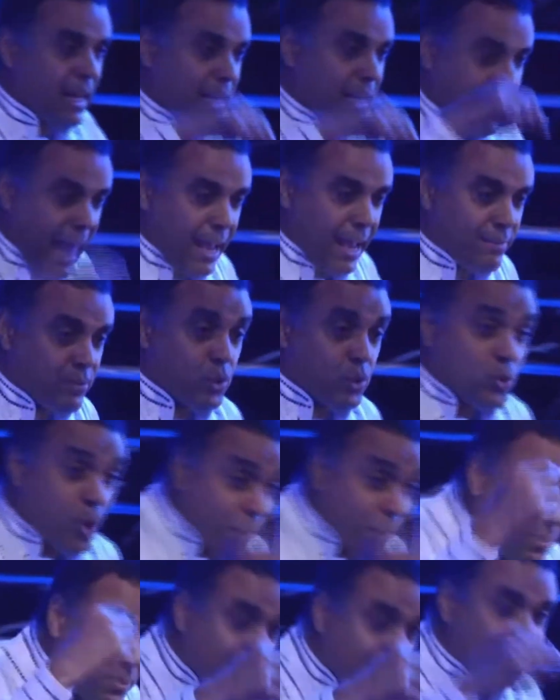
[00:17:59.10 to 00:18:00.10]
life
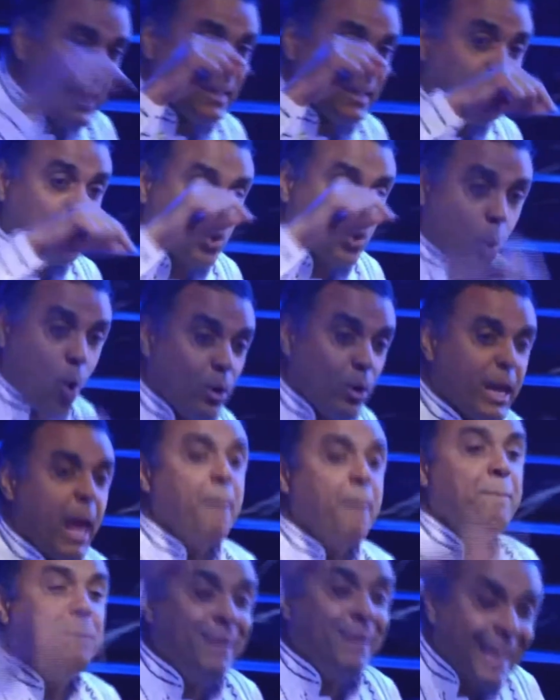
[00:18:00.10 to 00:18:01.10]
something that is called a
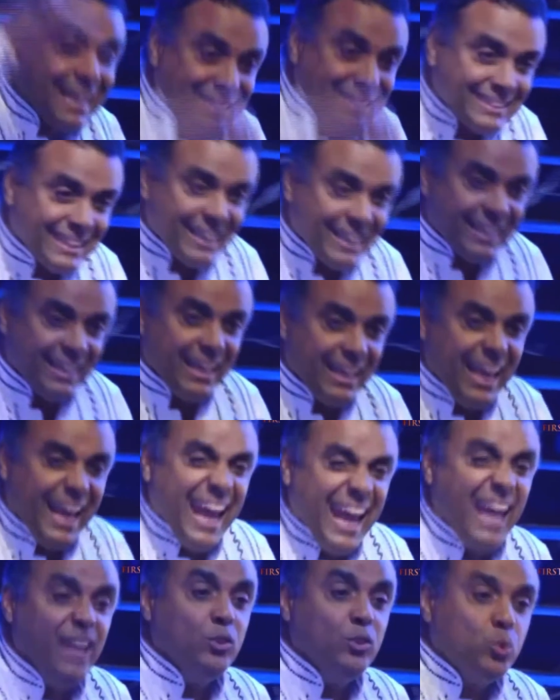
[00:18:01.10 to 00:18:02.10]
blessing
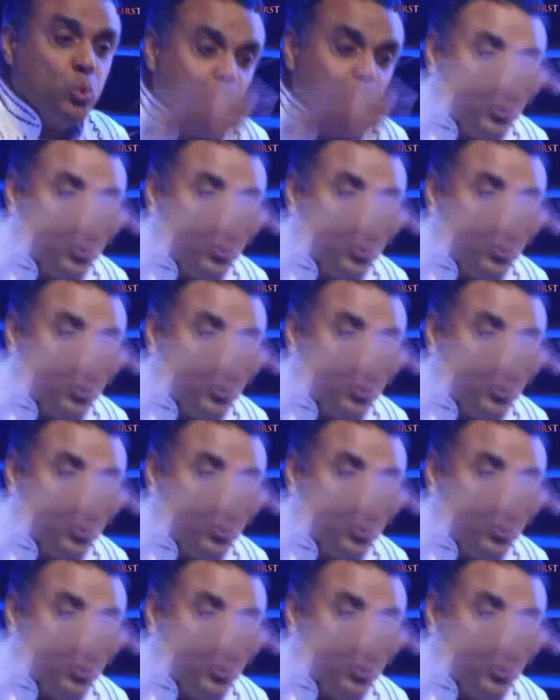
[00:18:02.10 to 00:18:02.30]
into